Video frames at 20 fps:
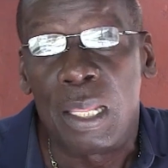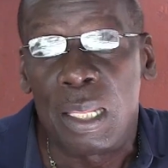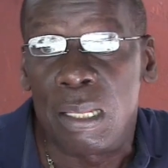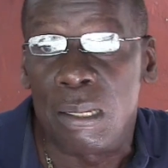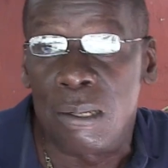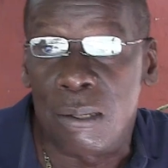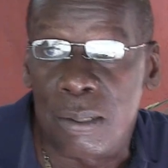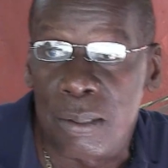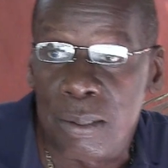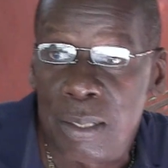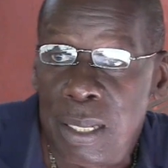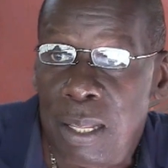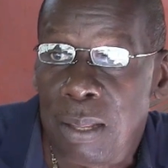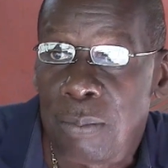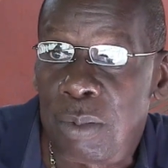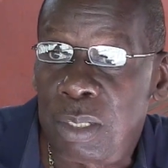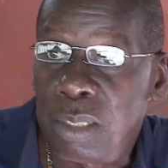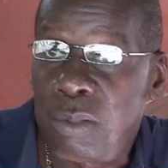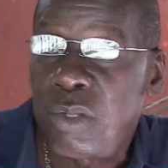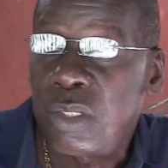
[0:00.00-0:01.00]
you know.
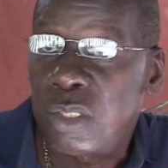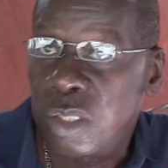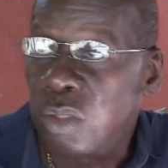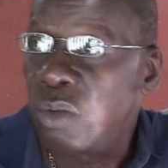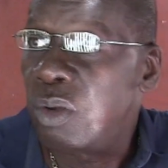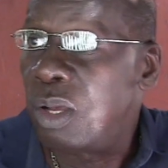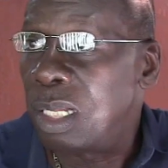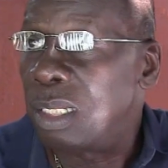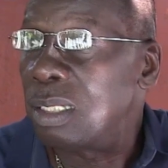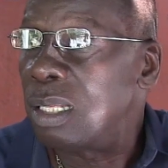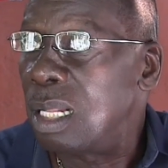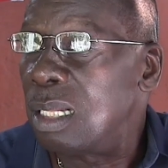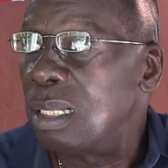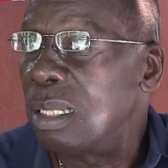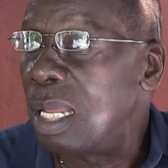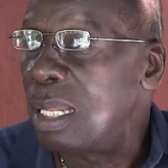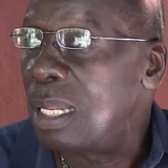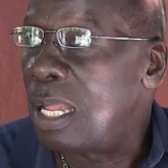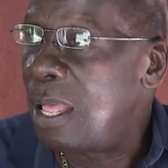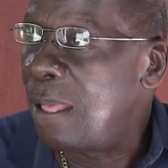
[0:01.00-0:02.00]
But we used to do
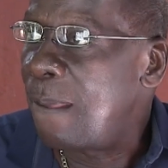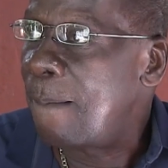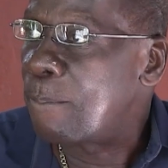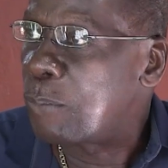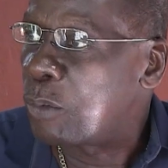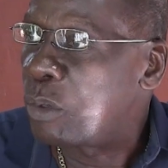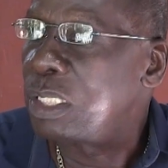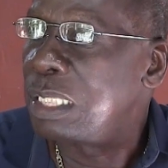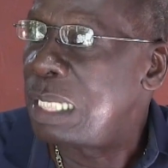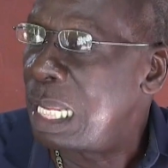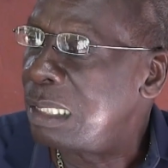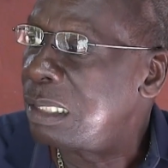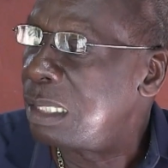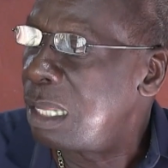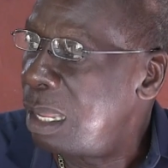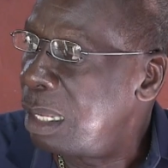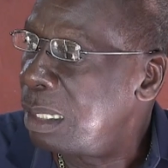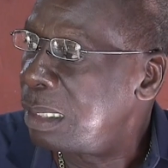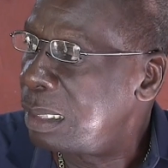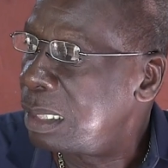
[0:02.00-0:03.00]
all Christian
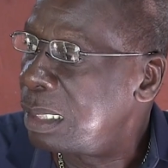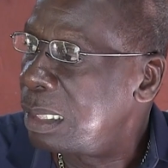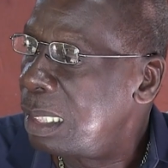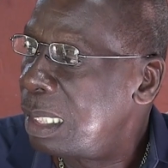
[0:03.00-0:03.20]
songs.